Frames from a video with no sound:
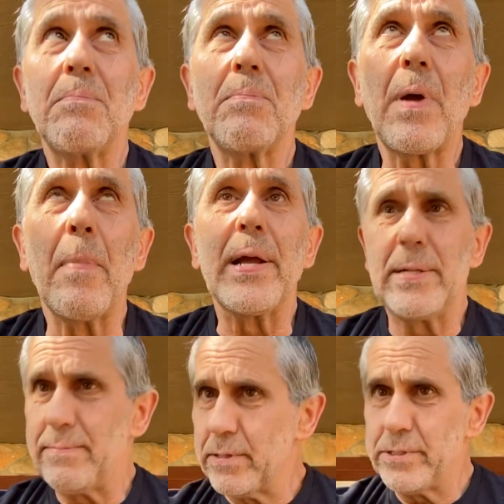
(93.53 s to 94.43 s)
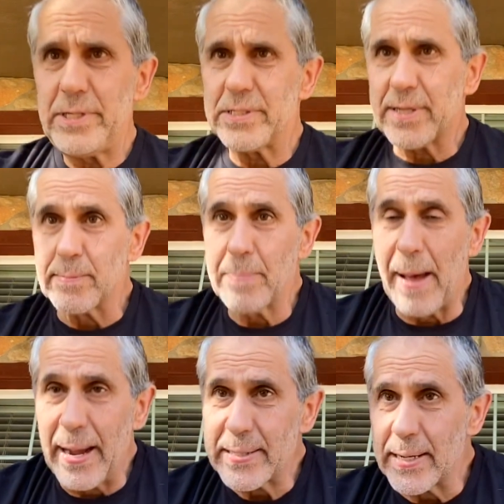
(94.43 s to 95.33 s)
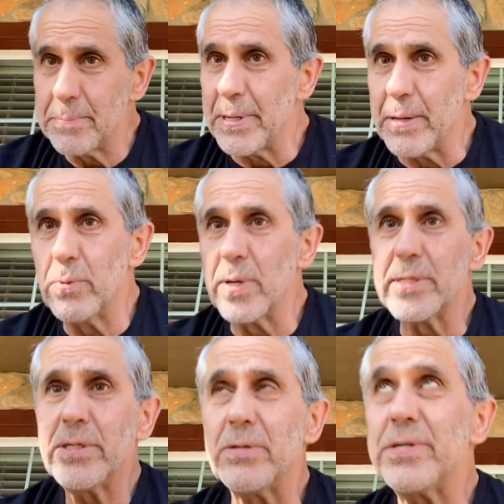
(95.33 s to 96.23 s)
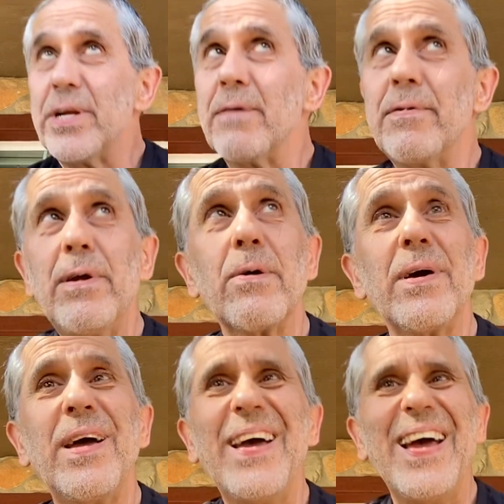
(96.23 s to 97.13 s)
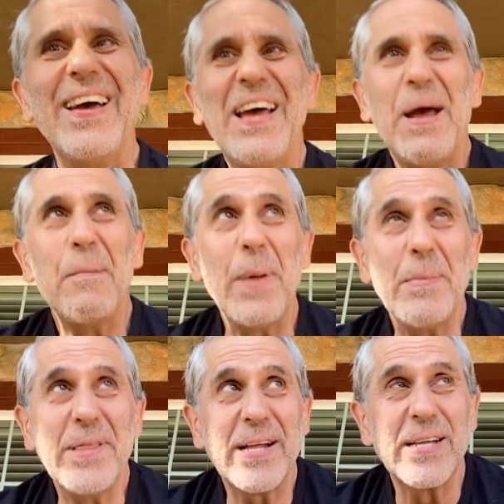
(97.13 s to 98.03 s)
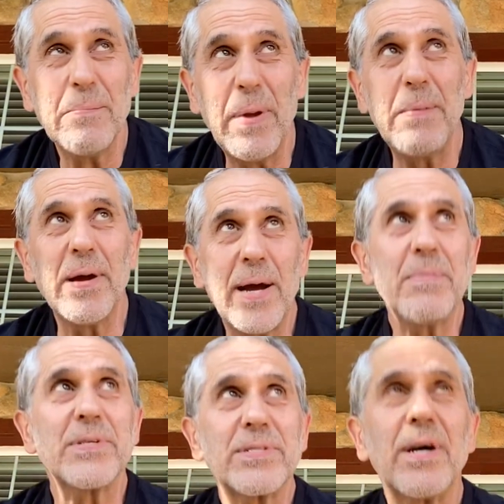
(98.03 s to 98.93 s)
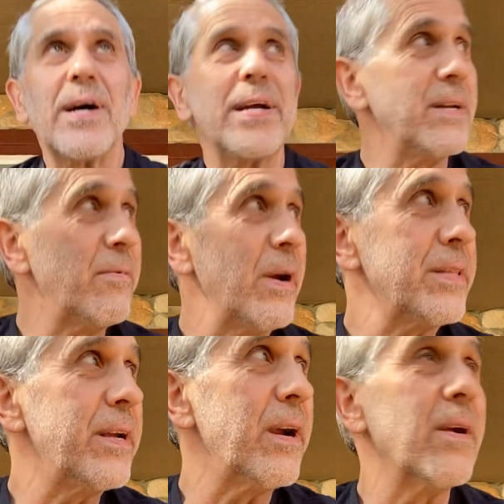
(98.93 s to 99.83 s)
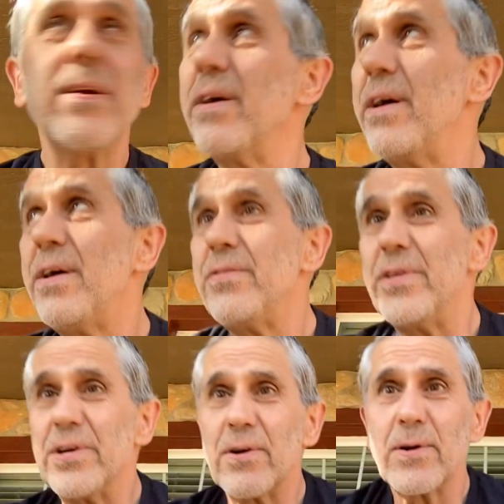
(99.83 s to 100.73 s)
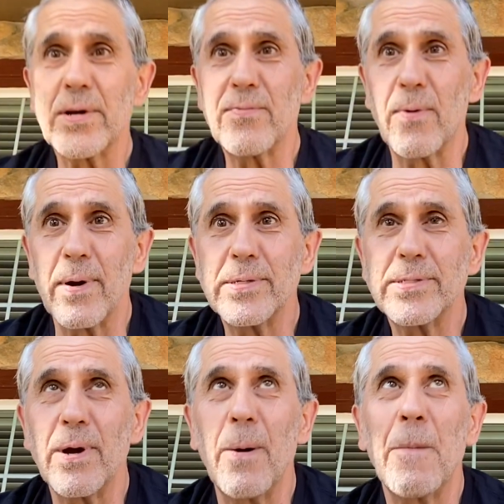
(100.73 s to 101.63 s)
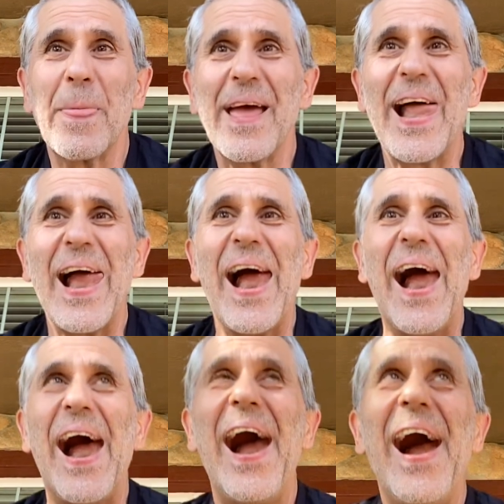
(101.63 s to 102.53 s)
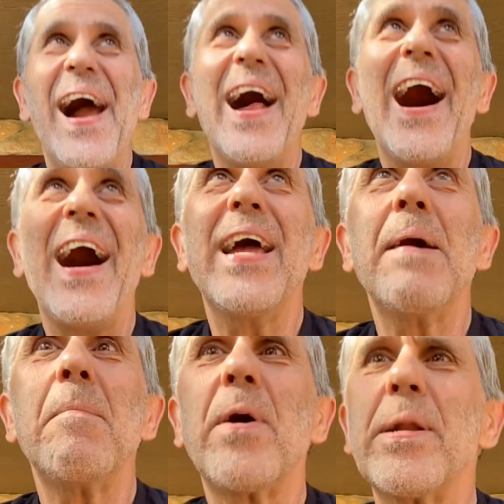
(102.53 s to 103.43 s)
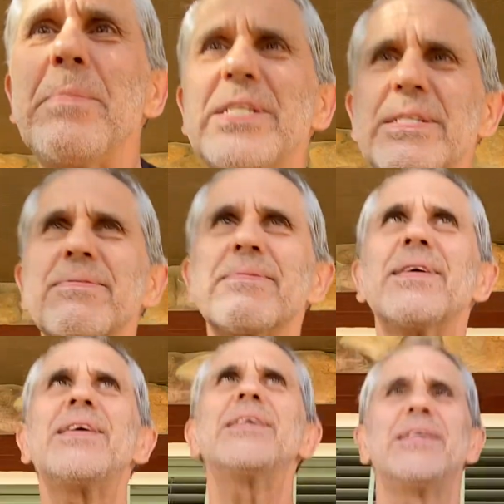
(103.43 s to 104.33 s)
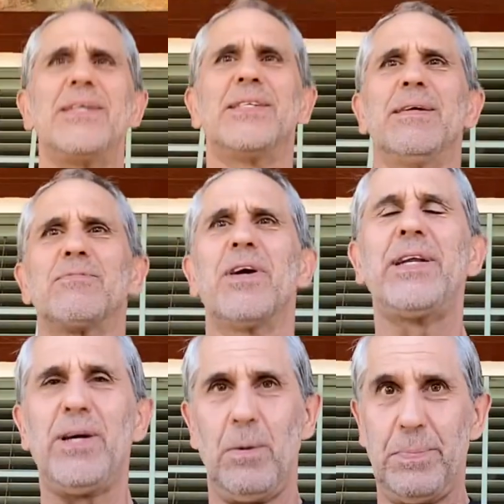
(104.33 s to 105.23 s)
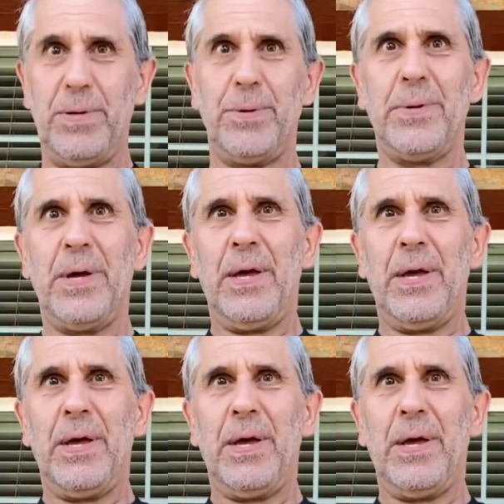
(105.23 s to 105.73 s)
I might live till Jesus comes back, and that could be really soon. You never know. maybe I'm the sign right there that you're looking for. So I am on a mission from God, and I'm trying to help you.